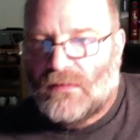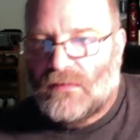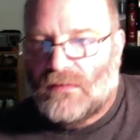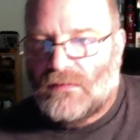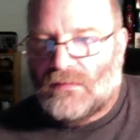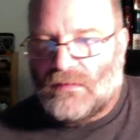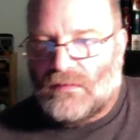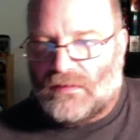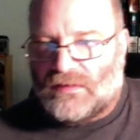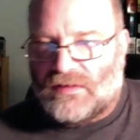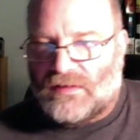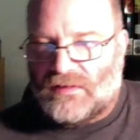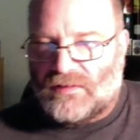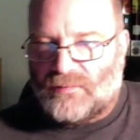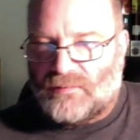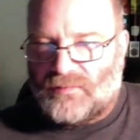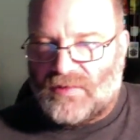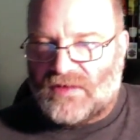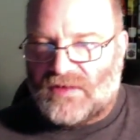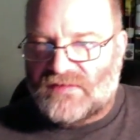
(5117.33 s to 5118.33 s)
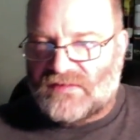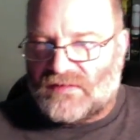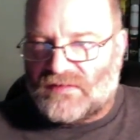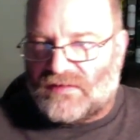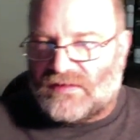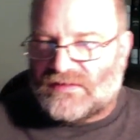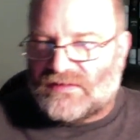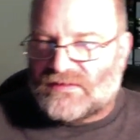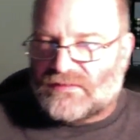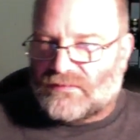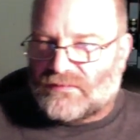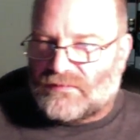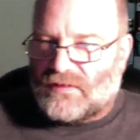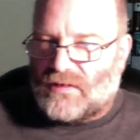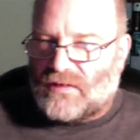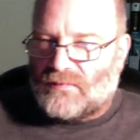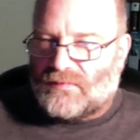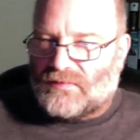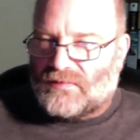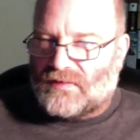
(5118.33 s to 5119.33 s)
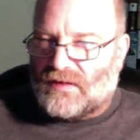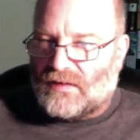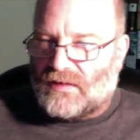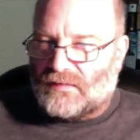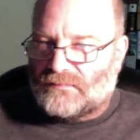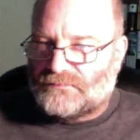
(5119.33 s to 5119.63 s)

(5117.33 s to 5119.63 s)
Liking the pics on Instagram. Okay.